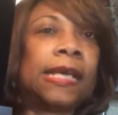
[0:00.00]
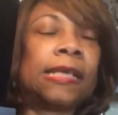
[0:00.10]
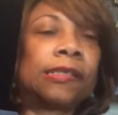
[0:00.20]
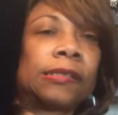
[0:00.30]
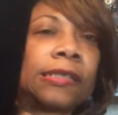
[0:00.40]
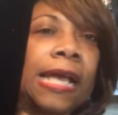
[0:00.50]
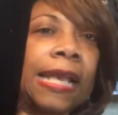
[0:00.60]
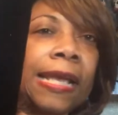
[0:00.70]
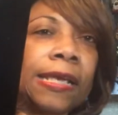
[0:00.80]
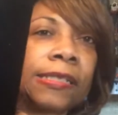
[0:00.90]
So it's not
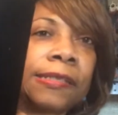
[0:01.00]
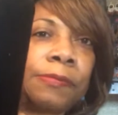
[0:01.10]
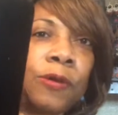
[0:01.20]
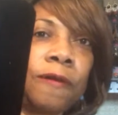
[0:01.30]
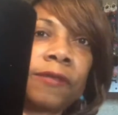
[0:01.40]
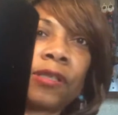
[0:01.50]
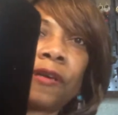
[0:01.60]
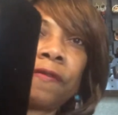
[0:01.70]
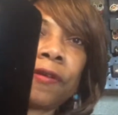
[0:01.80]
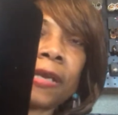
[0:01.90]
like a smooth
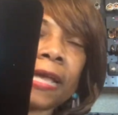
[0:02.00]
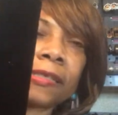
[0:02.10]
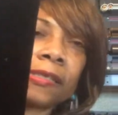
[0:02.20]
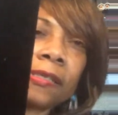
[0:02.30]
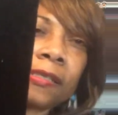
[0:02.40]
silver. It has just a